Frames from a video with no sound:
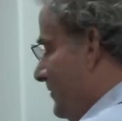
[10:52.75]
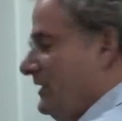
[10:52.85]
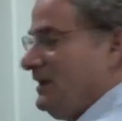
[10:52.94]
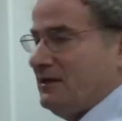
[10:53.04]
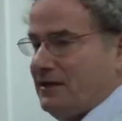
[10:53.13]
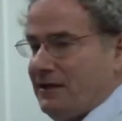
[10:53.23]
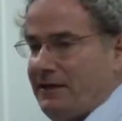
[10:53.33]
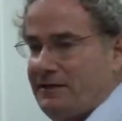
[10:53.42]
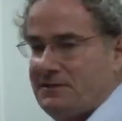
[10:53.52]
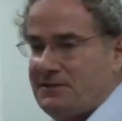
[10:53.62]
the neat thing
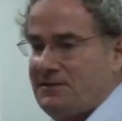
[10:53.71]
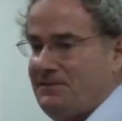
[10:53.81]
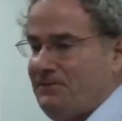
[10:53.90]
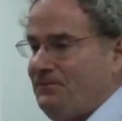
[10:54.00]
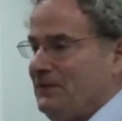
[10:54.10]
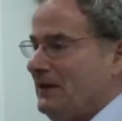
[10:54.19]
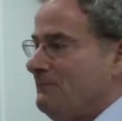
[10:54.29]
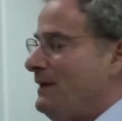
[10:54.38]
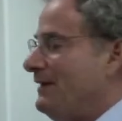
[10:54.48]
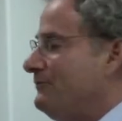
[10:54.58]

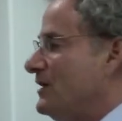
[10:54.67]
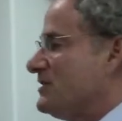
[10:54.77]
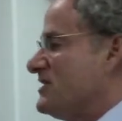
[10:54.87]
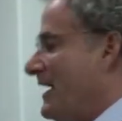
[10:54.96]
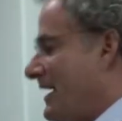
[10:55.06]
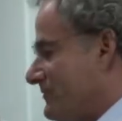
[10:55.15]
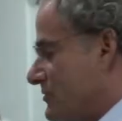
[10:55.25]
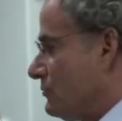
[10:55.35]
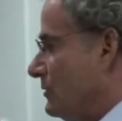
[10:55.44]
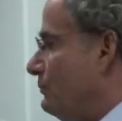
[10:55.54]
is, Bev doesn't have
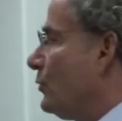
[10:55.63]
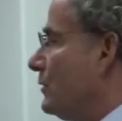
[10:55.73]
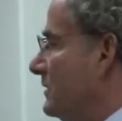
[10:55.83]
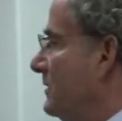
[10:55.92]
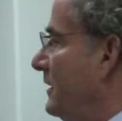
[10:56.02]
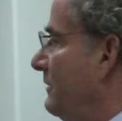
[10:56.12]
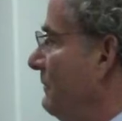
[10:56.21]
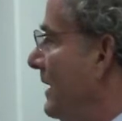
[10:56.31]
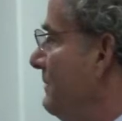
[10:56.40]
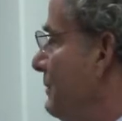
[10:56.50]
to report that
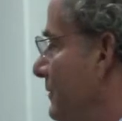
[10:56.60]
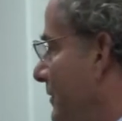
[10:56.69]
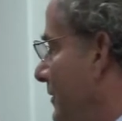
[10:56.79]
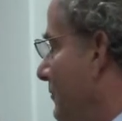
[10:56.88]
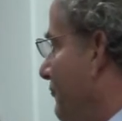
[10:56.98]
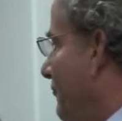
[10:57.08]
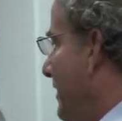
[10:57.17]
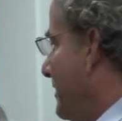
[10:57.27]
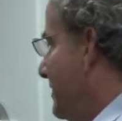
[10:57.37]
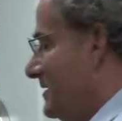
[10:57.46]
my billionaire
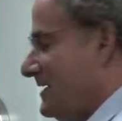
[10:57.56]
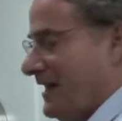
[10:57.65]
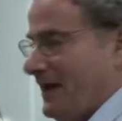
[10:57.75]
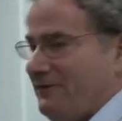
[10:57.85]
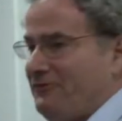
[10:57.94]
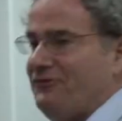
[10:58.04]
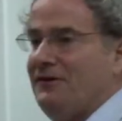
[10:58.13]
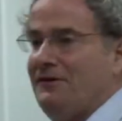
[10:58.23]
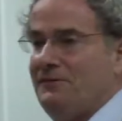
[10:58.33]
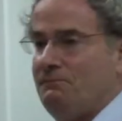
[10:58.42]
friend gave
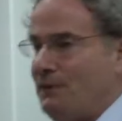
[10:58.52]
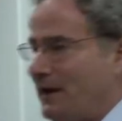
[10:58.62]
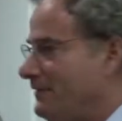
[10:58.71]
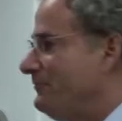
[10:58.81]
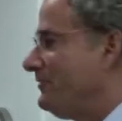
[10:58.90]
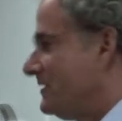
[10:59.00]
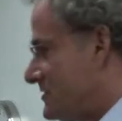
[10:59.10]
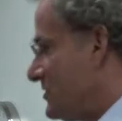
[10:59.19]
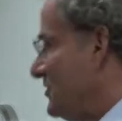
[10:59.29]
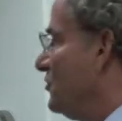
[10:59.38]
Bev a
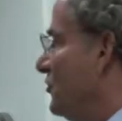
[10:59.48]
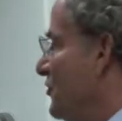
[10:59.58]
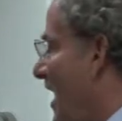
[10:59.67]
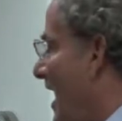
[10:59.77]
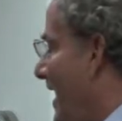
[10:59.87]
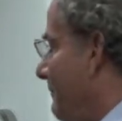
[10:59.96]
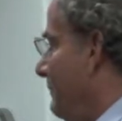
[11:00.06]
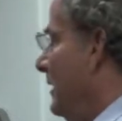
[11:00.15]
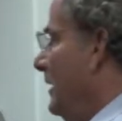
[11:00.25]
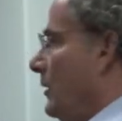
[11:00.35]
single
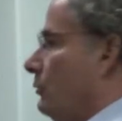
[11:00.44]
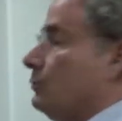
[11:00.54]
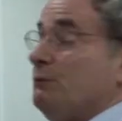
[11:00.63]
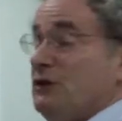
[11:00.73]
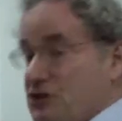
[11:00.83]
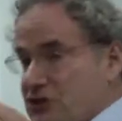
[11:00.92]
dime. It would be